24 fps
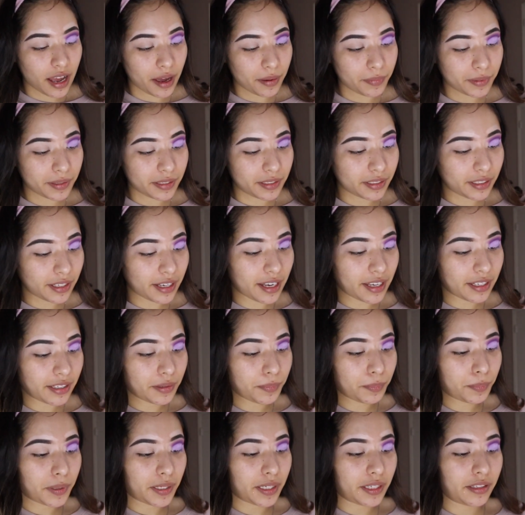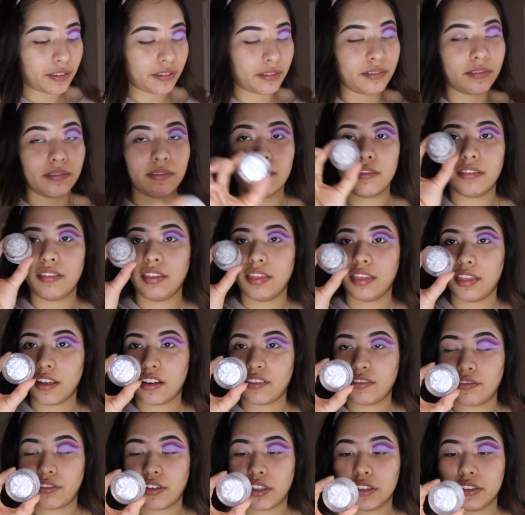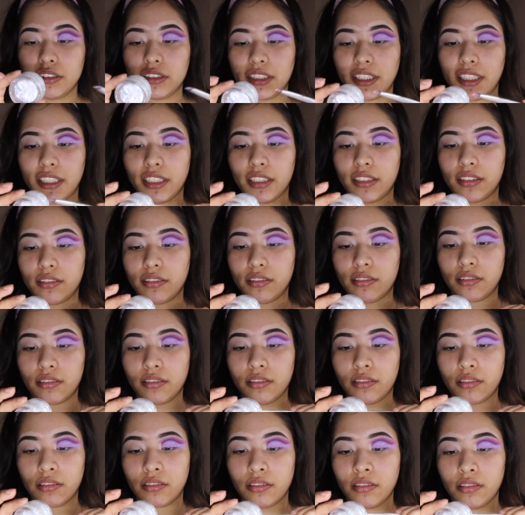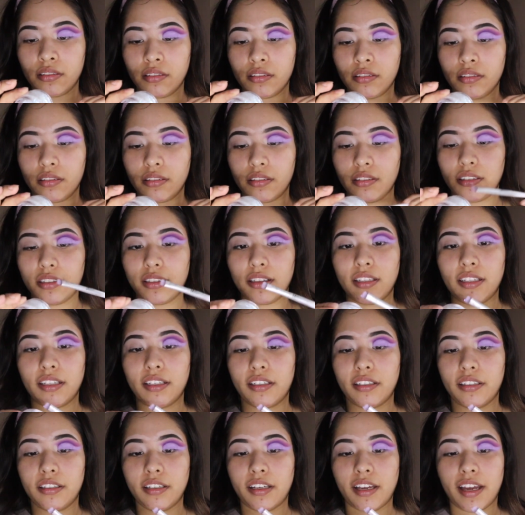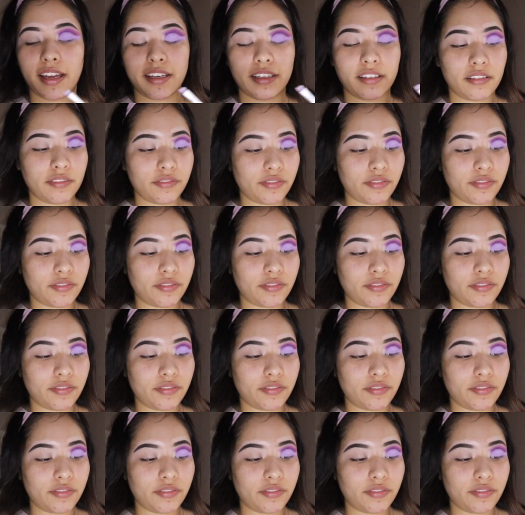I'm gonna kind of put the frozen glitter kind